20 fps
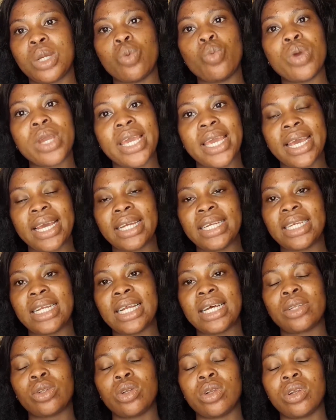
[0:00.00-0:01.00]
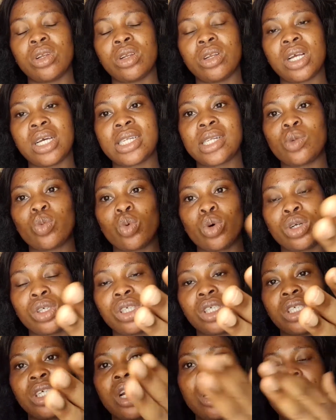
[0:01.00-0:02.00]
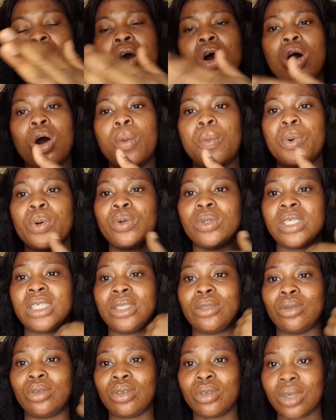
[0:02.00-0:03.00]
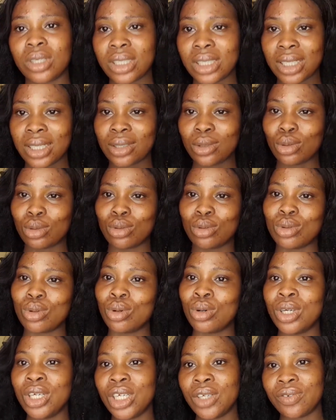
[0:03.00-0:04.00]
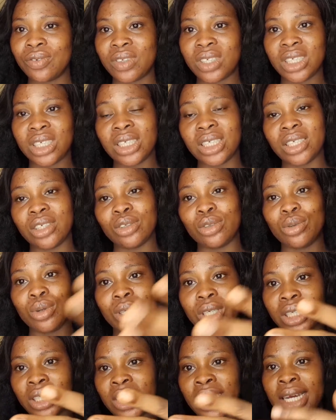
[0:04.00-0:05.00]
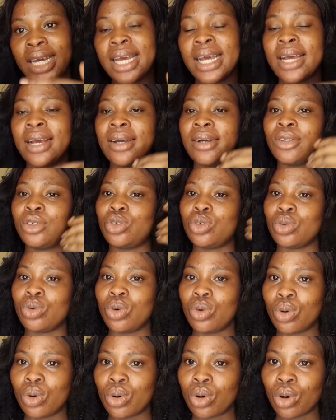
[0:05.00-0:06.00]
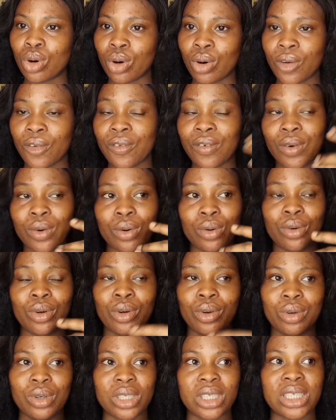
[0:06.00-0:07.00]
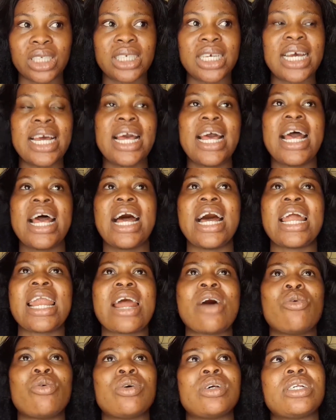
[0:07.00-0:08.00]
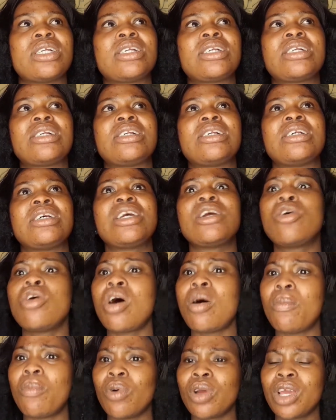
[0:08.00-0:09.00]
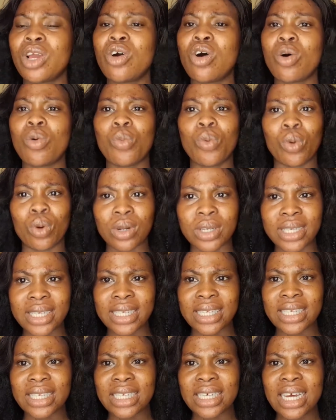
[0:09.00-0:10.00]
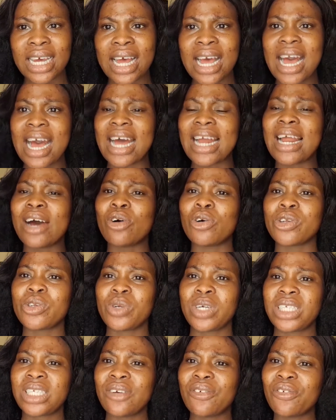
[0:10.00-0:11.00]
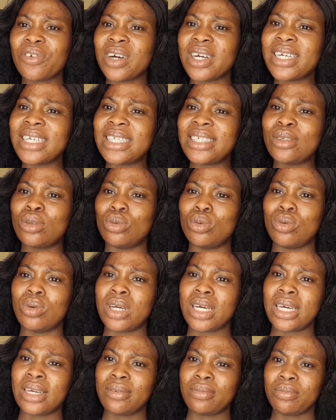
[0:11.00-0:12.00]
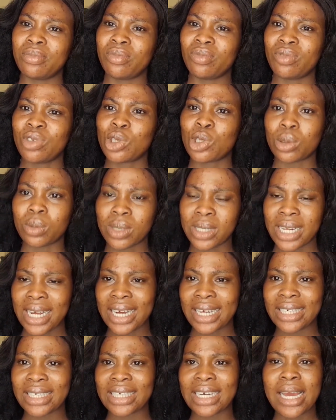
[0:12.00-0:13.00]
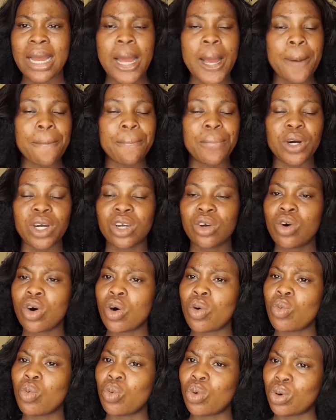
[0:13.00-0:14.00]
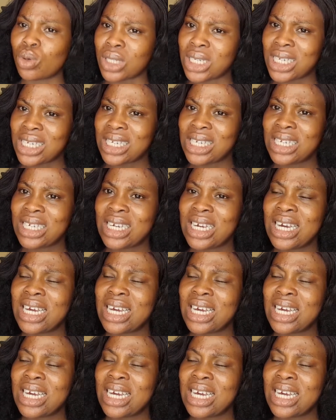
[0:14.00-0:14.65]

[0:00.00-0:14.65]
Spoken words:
weekend. Let's watch up until Sunday to know if this is going to go off or not. And it got worse, and I was waiting for it to subside, but it got worse